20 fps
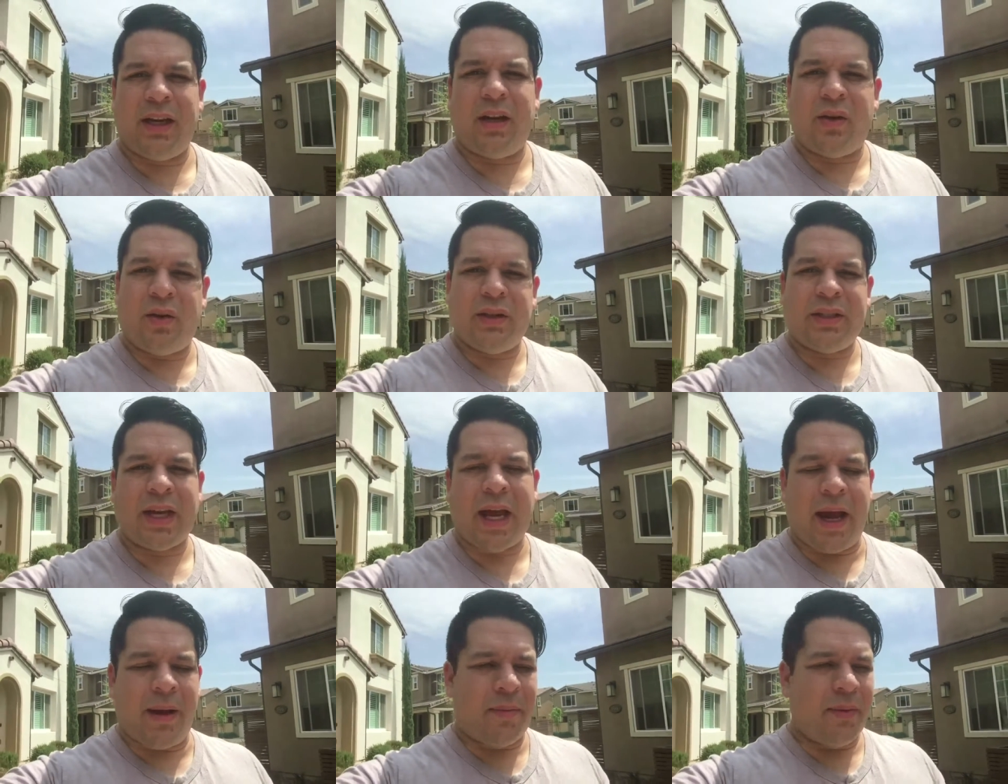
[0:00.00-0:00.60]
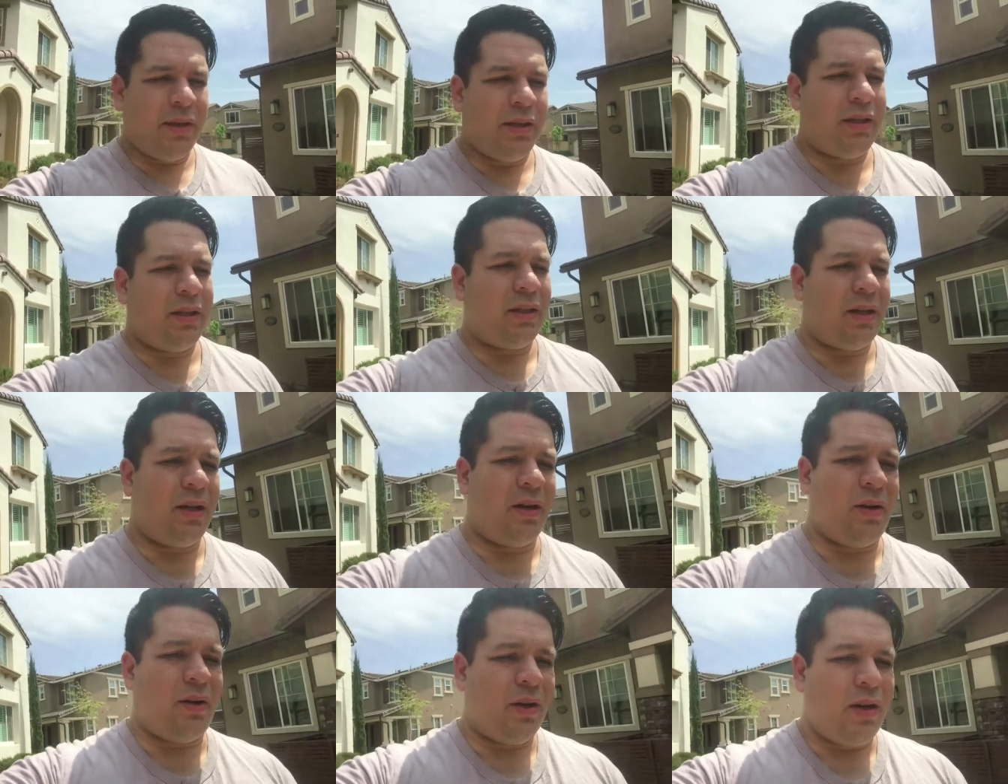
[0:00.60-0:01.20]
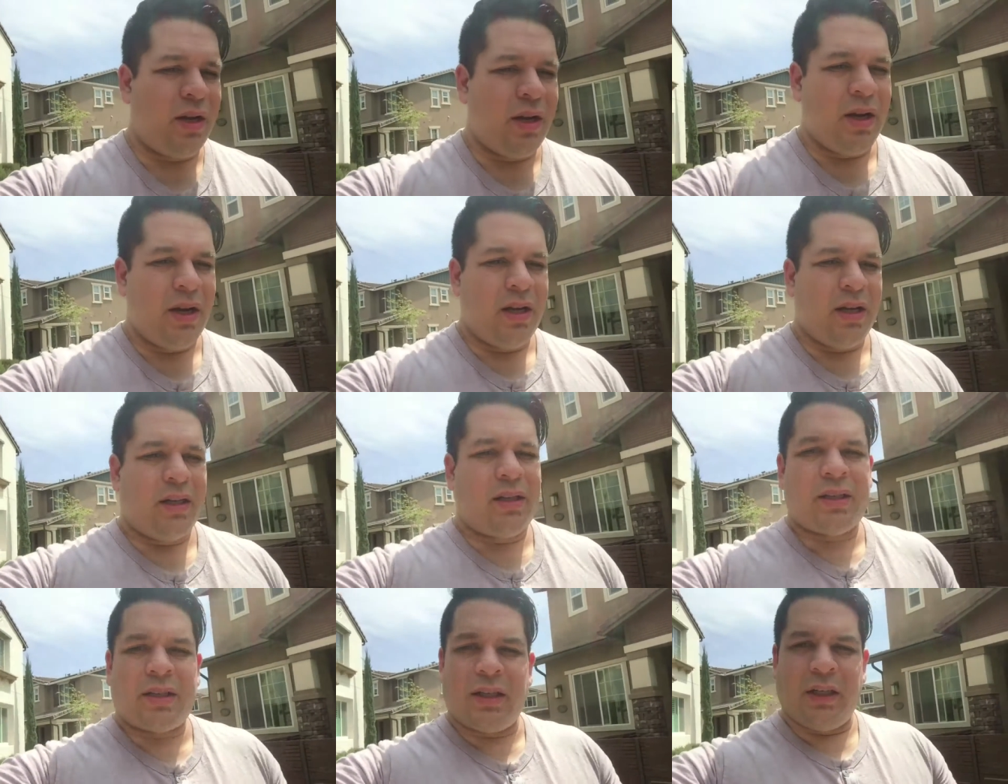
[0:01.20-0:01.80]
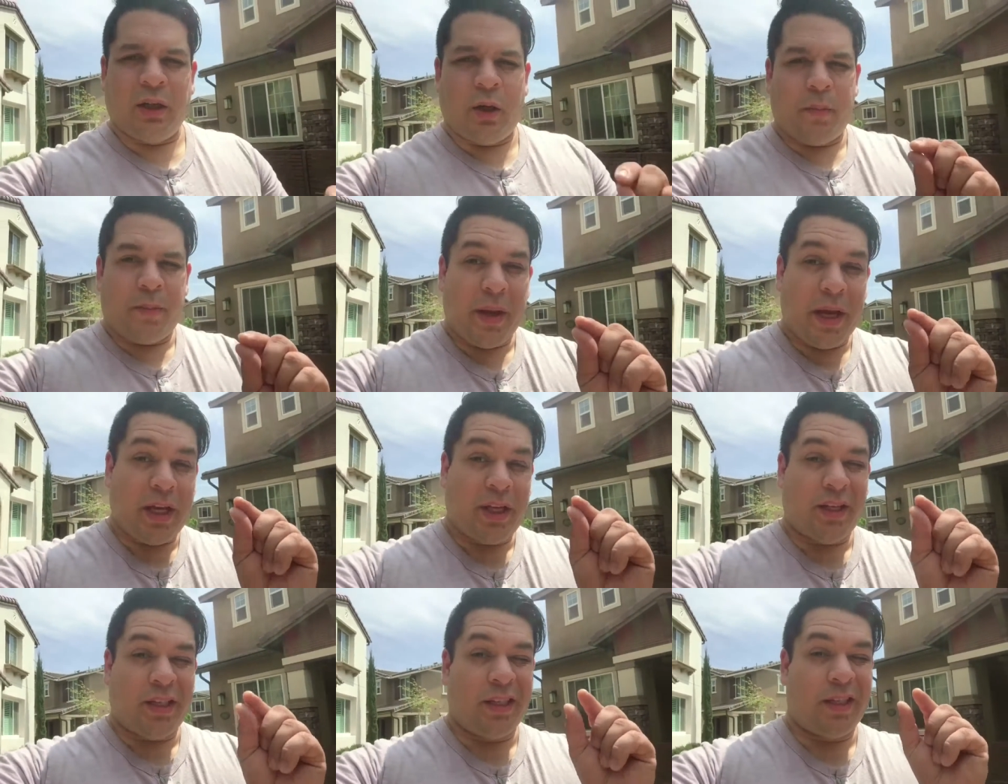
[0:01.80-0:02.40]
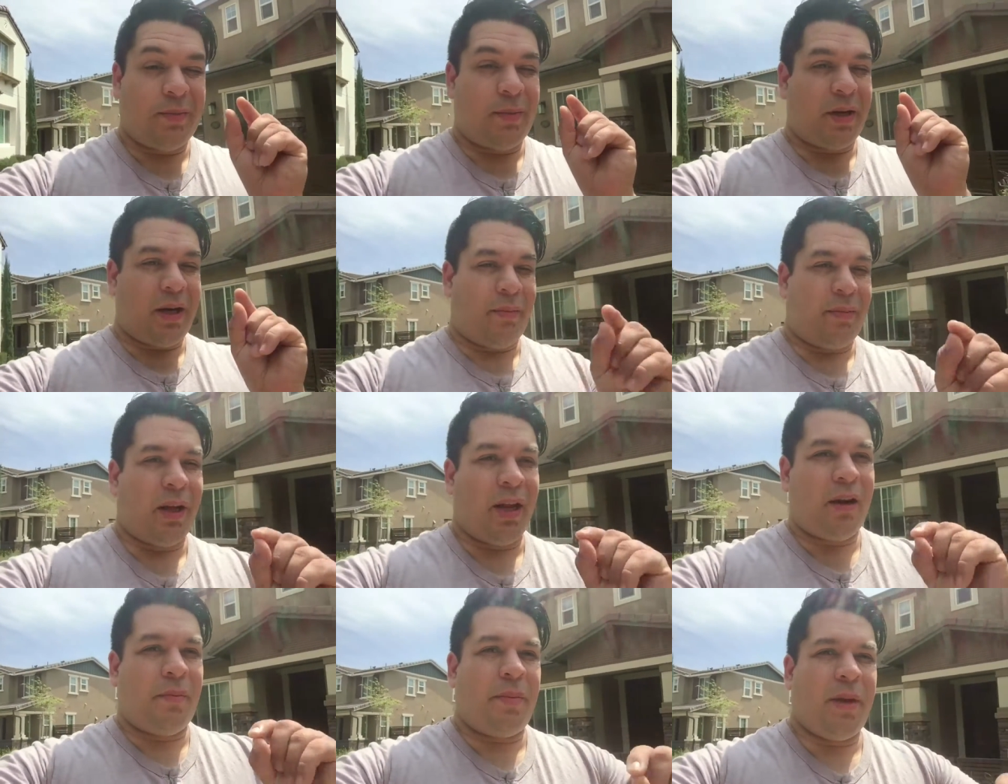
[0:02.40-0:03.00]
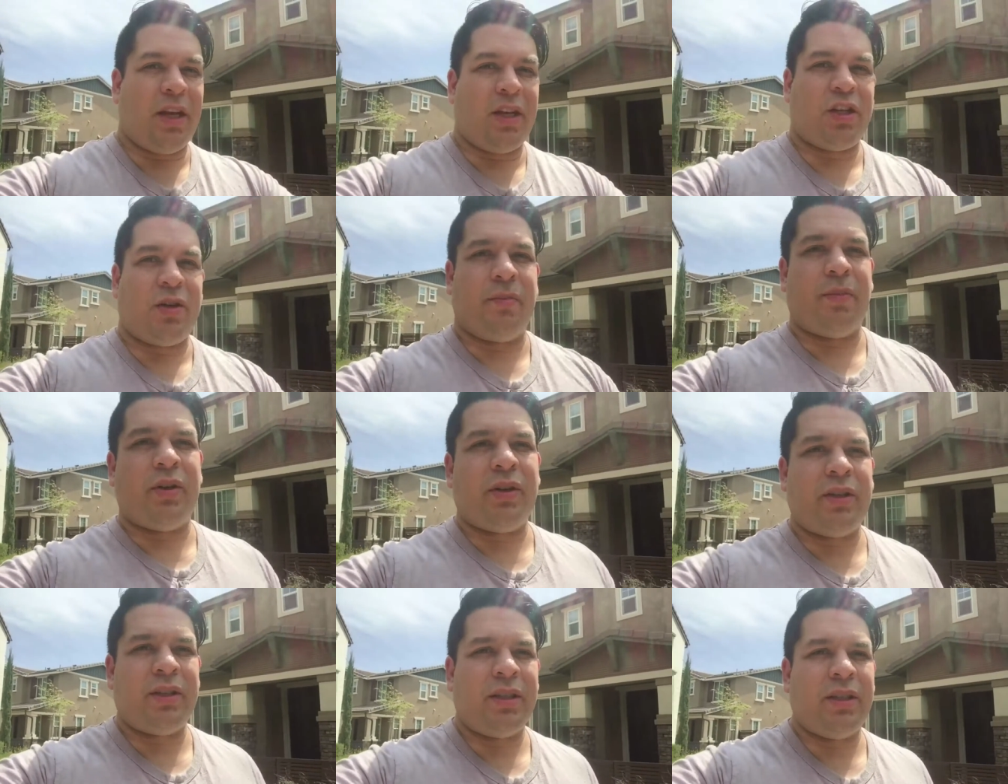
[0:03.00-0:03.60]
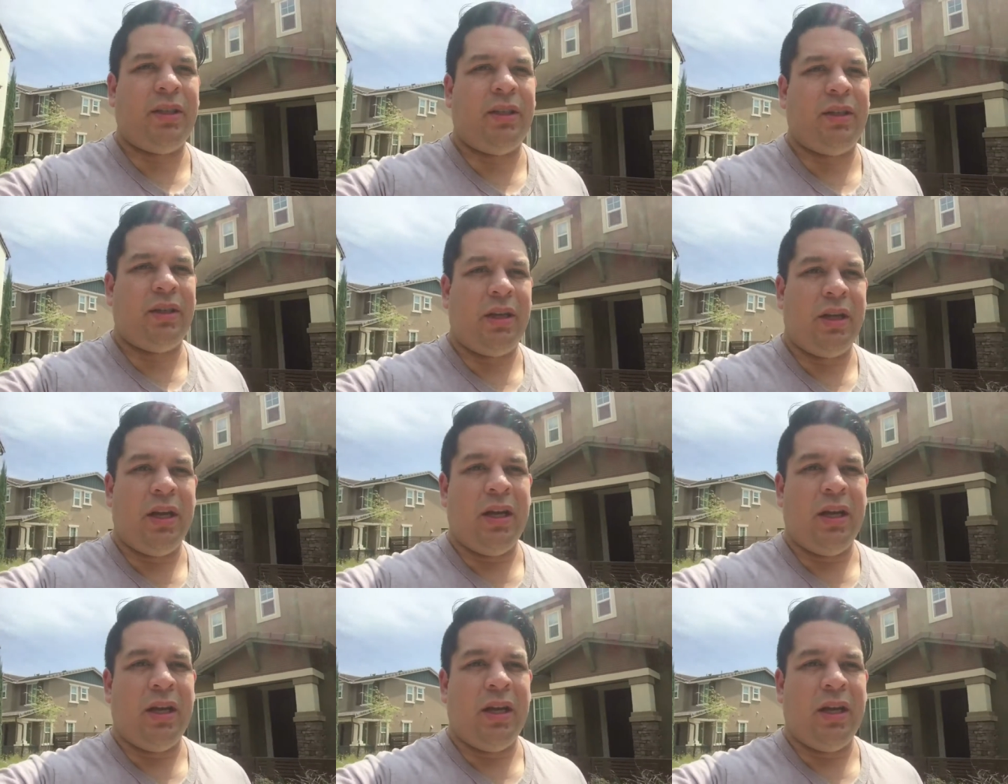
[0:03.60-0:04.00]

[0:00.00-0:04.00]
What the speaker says: It always happens, so just a little patience, but I'm not a patient person.